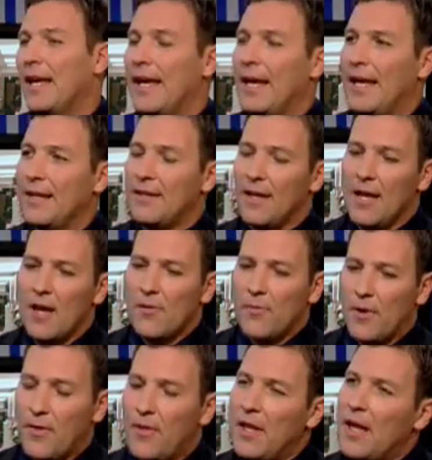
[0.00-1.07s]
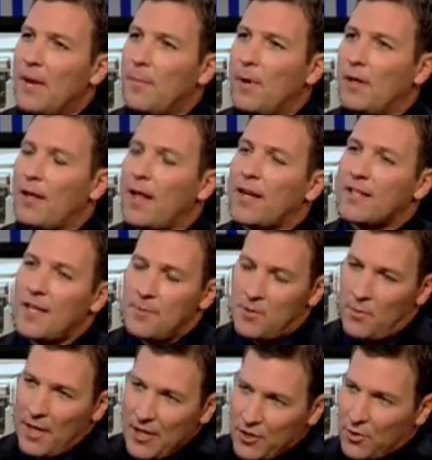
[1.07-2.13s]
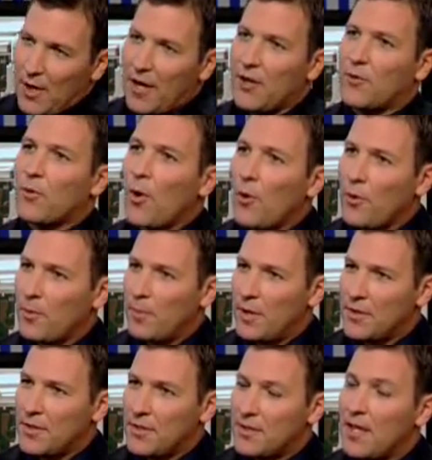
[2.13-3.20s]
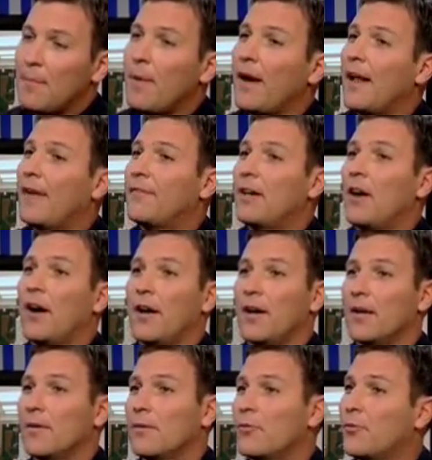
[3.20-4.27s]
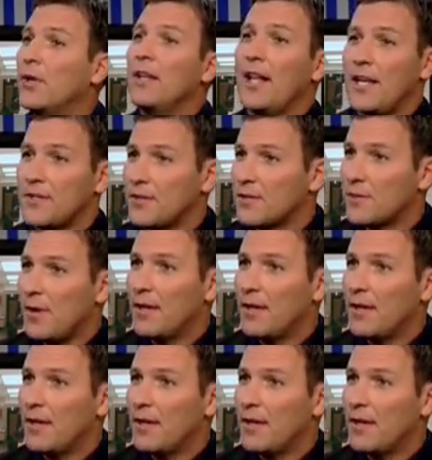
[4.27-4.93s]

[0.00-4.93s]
and for them, a lot of times when they try to grow their business, they might have to hire freelancers,